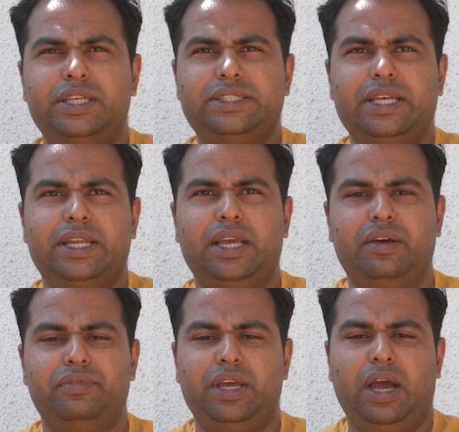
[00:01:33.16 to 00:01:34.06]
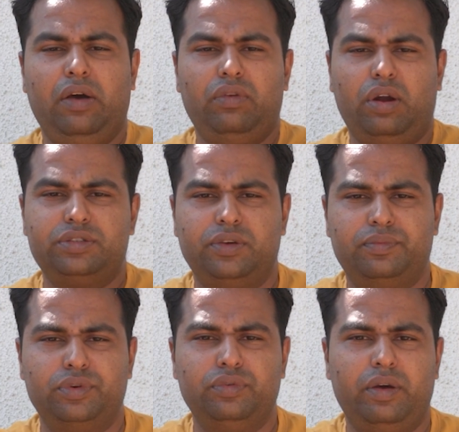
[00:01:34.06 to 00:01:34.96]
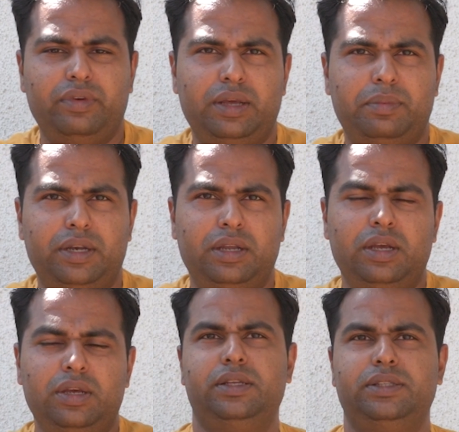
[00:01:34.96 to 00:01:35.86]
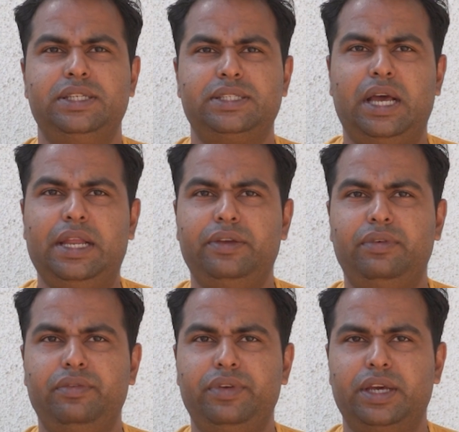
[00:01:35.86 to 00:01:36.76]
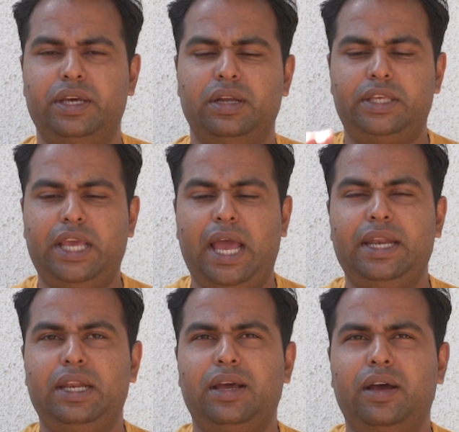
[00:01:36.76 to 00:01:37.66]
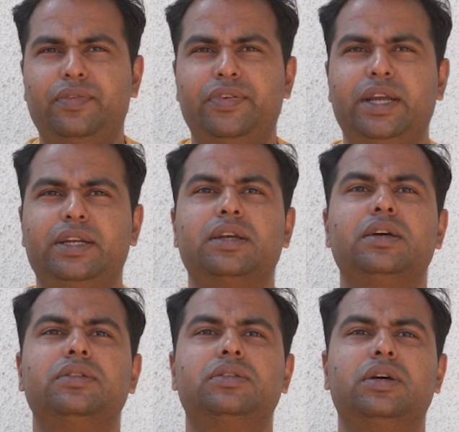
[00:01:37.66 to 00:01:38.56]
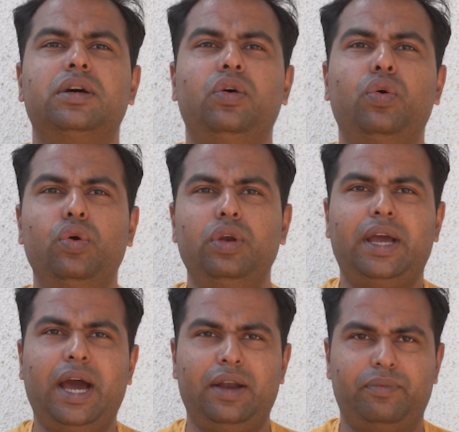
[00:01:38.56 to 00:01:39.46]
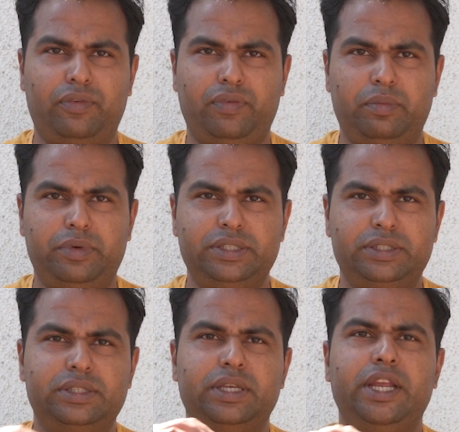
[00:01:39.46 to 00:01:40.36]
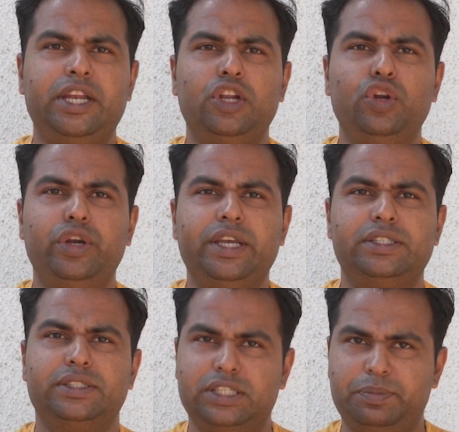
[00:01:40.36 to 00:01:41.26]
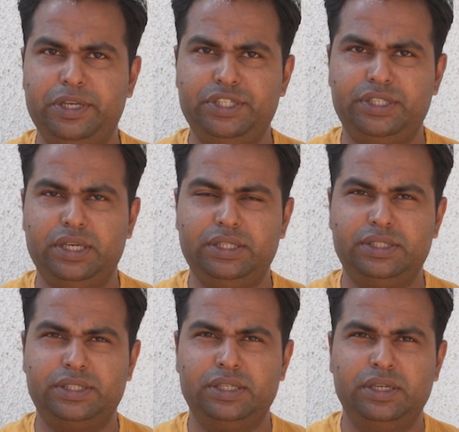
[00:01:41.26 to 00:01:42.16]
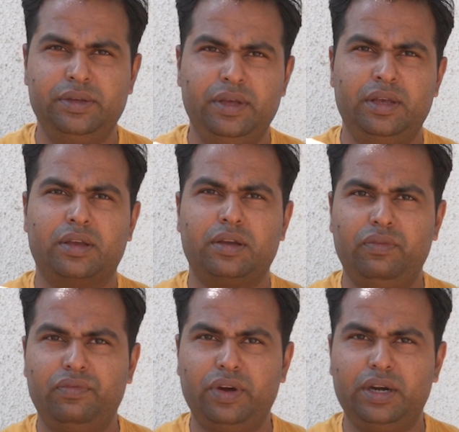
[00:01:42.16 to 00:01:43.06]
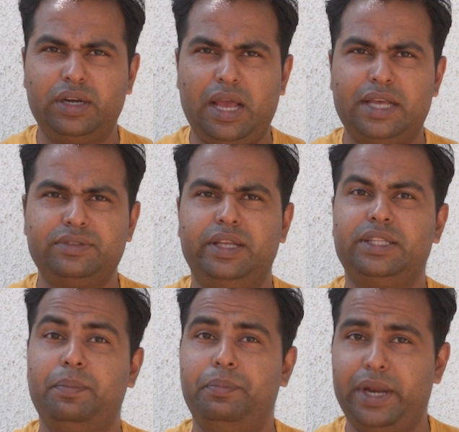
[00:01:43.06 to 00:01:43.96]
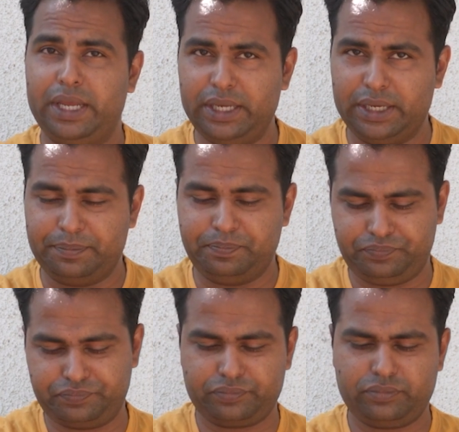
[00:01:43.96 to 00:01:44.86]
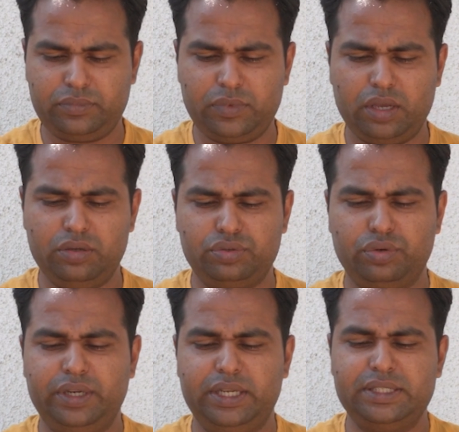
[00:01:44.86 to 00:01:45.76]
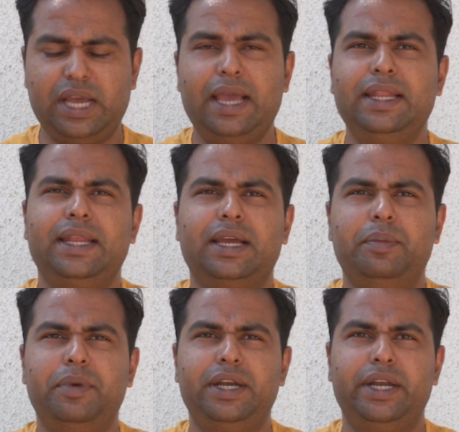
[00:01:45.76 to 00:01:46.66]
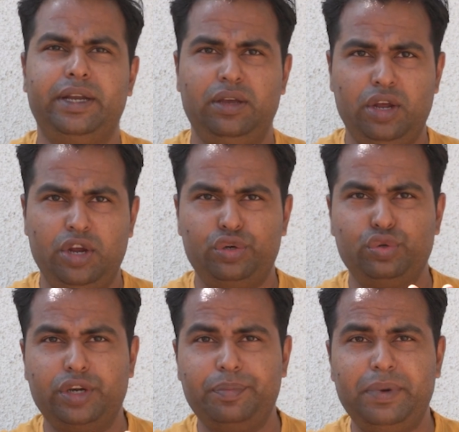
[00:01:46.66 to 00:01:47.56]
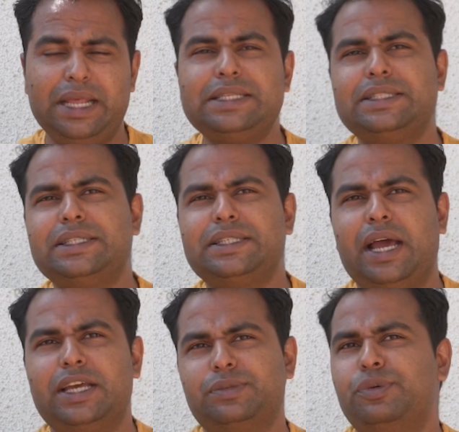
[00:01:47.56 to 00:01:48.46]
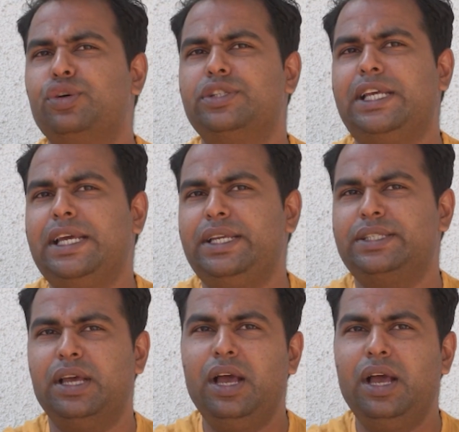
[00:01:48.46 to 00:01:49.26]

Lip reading: this area we have lots of groove available. This uneven wear can affect the whole car performance, including suspensions, comfort, as well the braking. So it is highly recommended to replace these tires, because there is